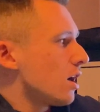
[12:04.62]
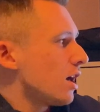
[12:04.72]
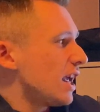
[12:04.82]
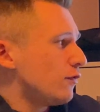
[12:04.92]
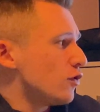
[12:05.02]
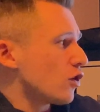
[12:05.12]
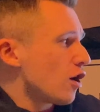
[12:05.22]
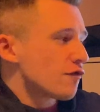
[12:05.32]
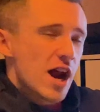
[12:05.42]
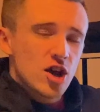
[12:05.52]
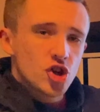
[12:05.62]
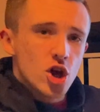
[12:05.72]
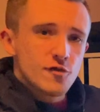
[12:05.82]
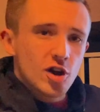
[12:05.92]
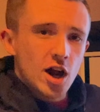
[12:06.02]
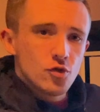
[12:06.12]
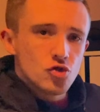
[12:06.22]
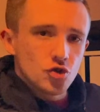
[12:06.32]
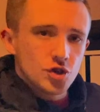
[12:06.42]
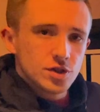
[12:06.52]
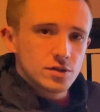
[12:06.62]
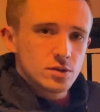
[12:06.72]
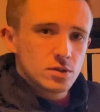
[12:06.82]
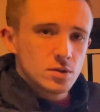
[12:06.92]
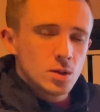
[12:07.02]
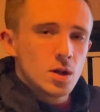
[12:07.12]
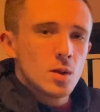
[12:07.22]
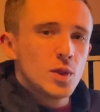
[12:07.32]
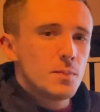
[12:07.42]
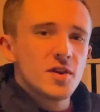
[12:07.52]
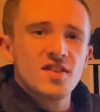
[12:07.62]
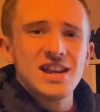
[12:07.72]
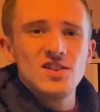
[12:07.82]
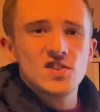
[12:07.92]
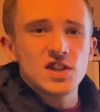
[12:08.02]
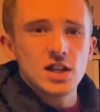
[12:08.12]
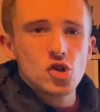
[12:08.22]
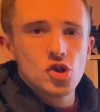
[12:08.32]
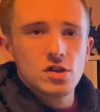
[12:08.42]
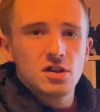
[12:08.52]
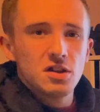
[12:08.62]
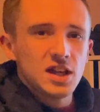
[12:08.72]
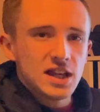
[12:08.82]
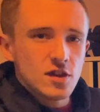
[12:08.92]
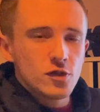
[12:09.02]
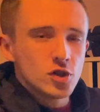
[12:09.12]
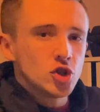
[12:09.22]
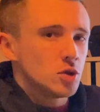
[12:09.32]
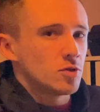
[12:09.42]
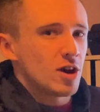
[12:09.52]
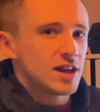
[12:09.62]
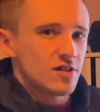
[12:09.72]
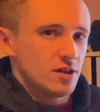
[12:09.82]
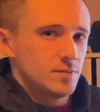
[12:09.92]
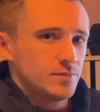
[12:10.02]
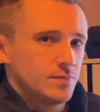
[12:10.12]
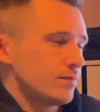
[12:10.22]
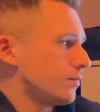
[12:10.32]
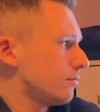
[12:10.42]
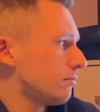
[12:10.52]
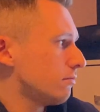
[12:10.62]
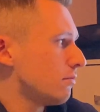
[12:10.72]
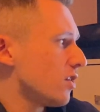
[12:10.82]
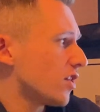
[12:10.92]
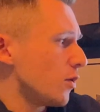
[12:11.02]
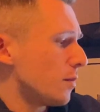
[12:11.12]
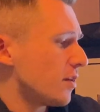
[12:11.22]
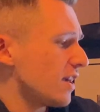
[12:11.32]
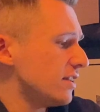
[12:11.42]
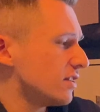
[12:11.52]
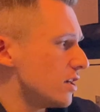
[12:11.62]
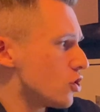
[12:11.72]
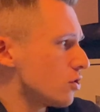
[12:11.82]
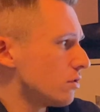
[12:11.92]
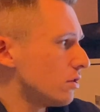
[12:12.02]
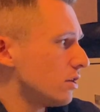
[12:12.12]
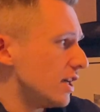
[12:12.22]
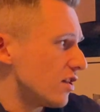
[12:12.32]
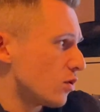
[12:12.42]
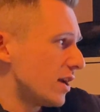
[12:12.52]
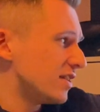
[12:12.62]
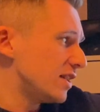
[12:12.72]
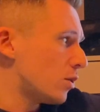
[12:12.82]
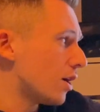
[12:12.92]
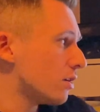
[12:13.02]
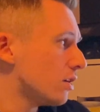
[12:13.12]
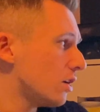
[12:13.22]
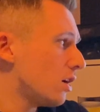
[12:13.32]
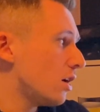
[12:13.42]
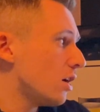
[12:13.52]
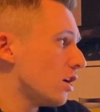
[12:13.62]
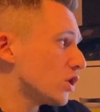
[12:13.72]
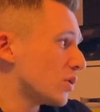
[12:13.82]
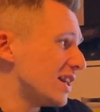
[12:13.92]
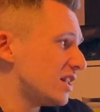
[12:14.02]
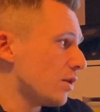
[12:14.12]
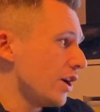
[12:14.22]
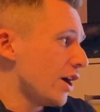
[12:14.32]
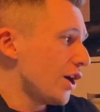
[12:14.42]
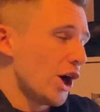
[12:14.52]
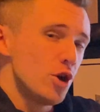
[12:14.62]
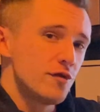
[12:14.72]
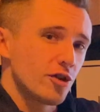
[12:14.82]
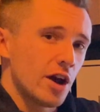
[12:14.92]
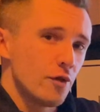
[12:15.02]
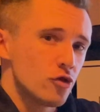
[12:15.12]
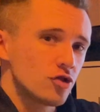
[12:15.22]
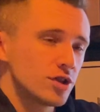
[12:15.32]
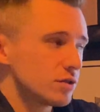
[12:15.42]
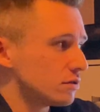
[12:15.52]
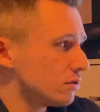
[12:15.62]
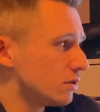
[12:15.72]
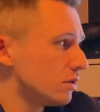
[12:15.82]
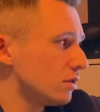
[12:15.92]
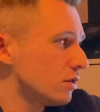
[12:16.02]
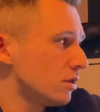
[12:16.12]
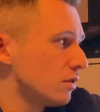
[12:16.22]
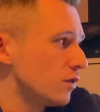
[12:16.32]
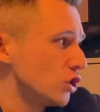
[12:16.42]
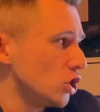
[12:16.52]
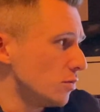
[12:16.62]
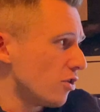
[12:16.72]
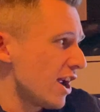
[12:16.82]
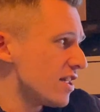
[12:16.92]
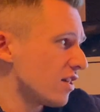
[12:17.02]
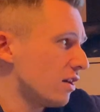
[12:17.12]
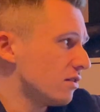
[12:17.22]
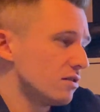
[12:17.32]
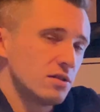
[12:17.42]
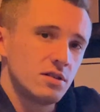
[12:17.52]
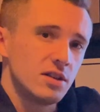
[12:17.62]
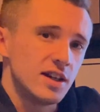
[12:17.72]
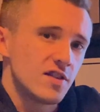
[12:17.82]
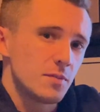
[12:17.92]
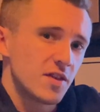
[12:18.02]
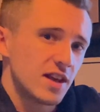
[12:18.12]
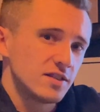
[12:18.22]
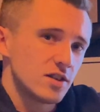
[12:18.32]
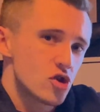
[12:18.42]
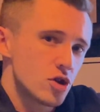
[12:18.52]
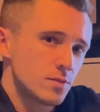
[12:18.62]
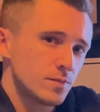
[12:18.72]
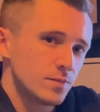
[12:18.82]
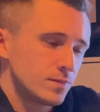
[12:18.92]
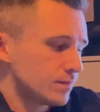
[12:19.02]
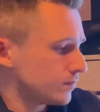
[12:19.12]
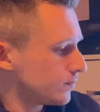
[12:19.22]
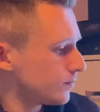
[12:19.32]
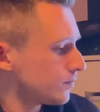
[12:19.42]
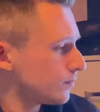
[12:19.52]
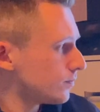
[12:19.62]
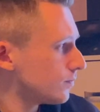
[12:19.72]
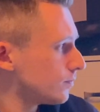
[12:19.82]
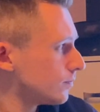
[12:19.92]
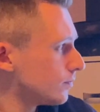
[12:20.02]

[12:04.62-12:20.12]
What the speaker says: If you've got a fraction over 100, the percentage is the numerator. So the percentage is 21. 21 over 100, the numerator is the percentage. Let's